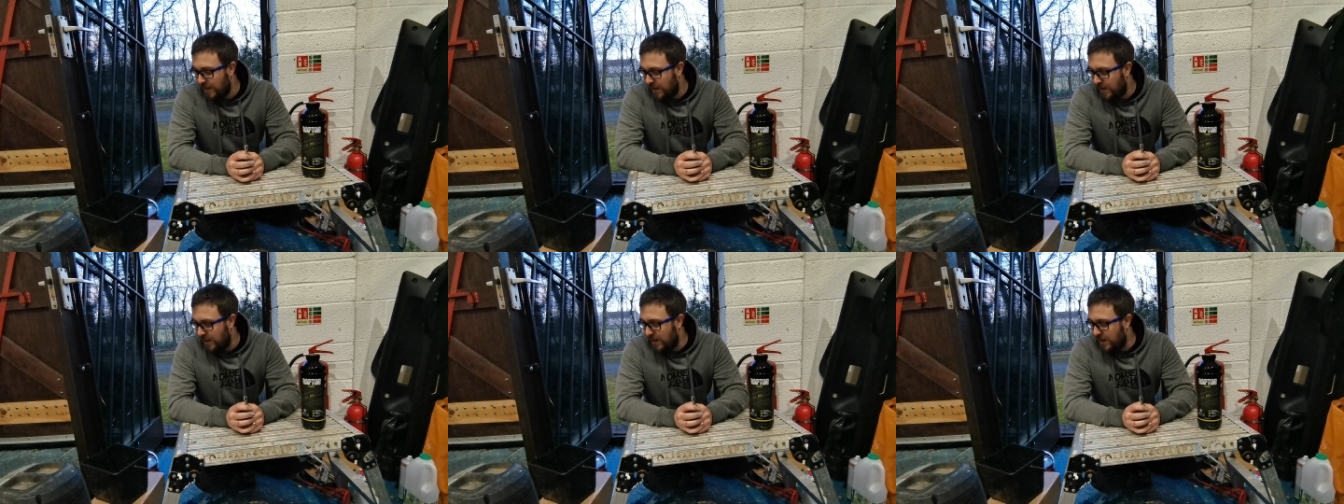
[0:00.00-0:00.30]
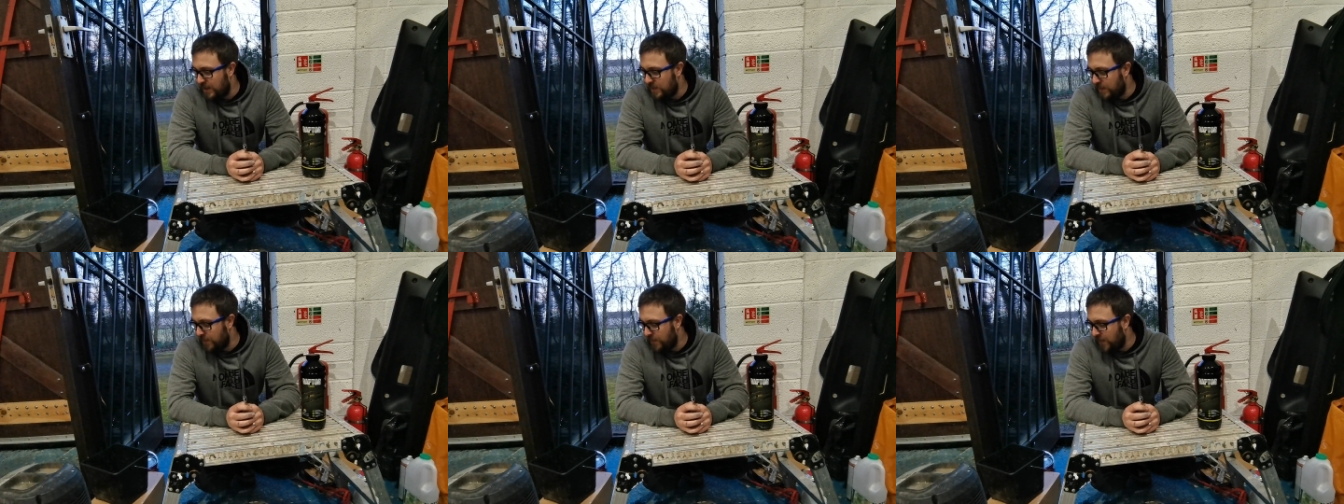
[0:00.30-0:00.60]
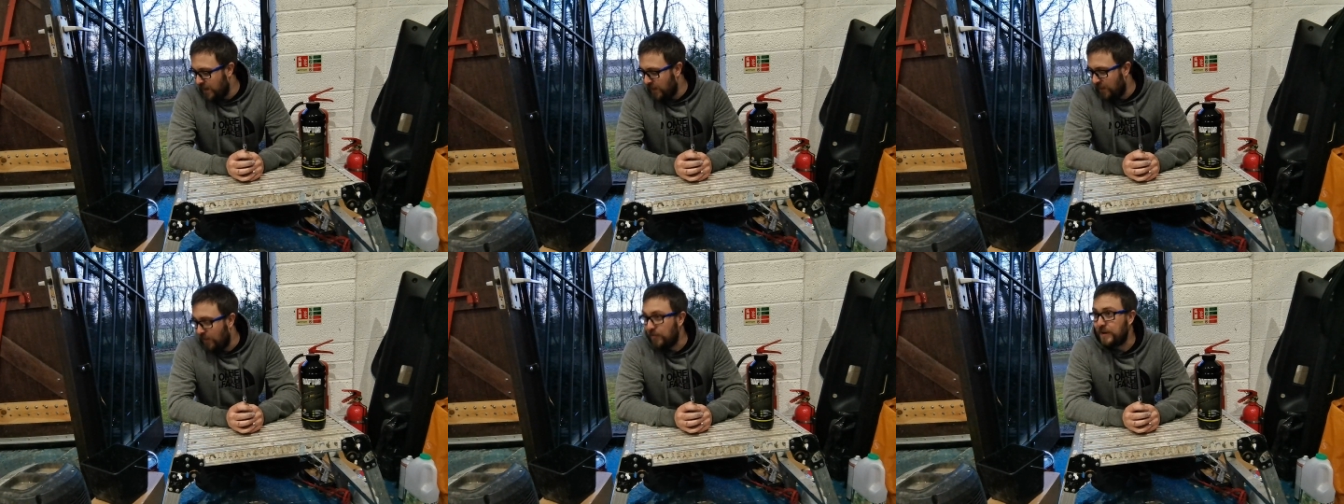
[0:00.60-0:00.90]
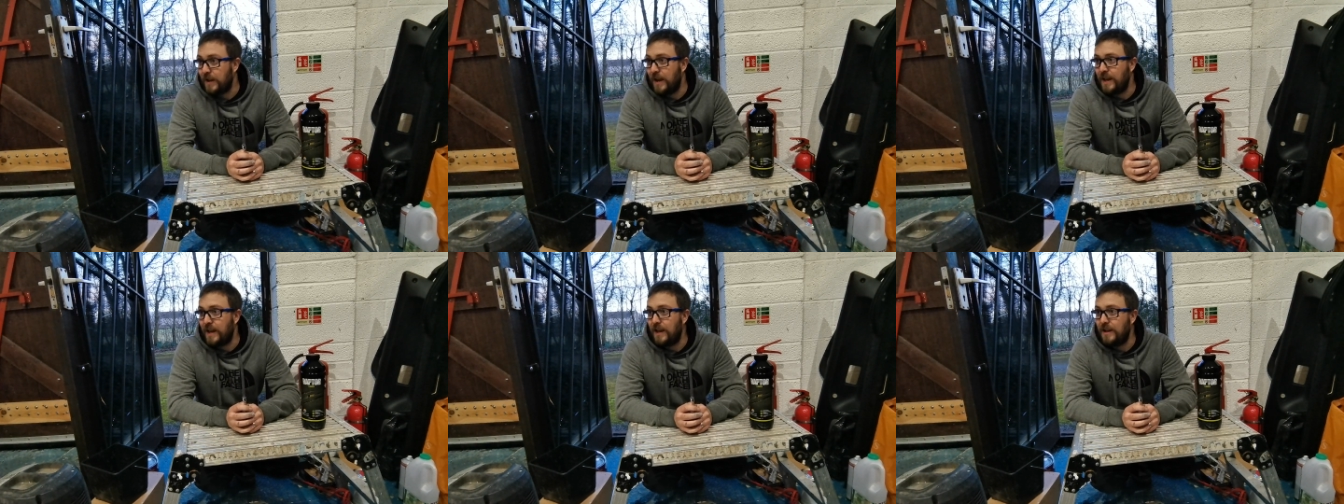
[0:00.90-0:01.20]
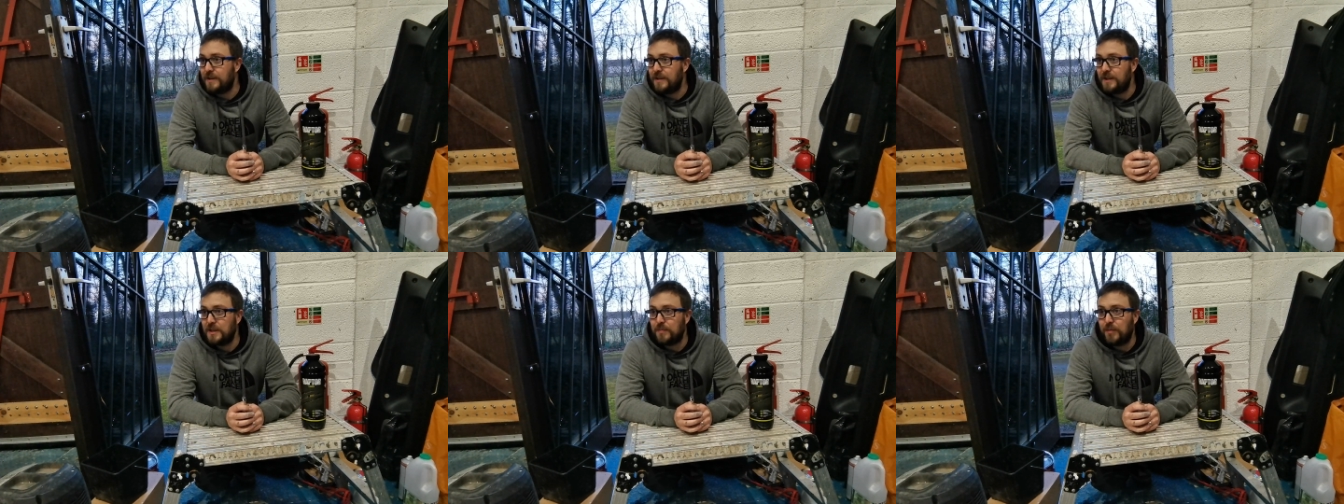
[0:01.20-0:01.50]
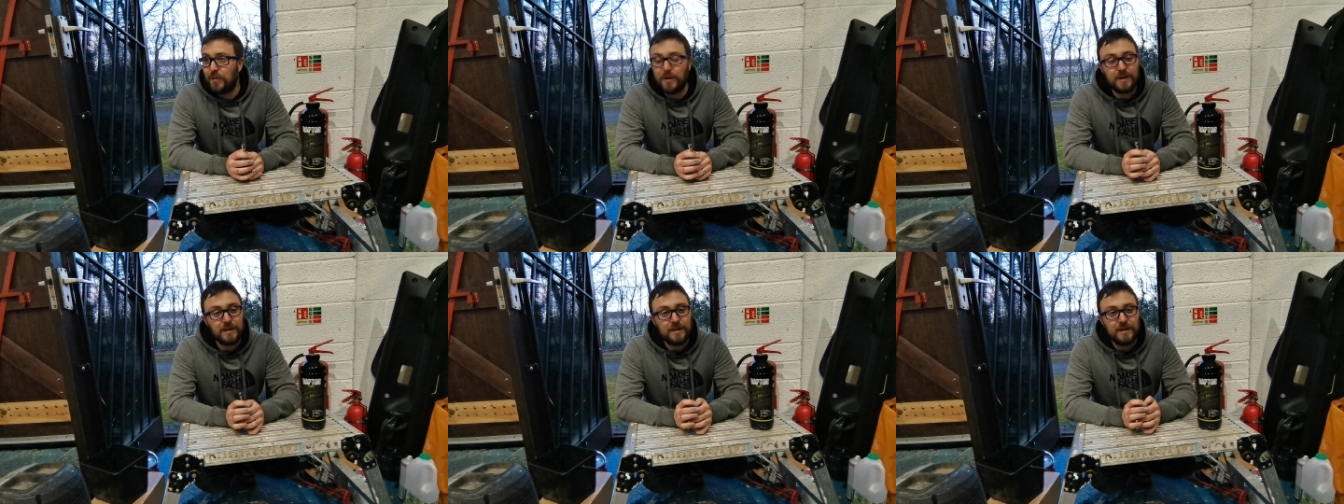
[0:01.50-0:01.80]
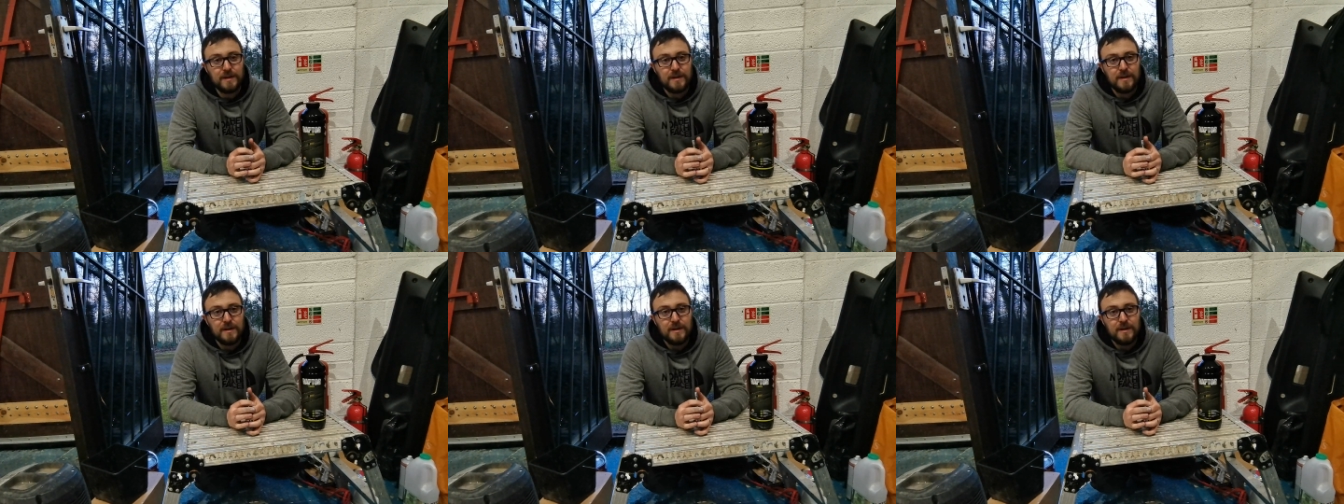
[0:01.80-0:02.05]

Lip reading: It's been a very long day getting to this point.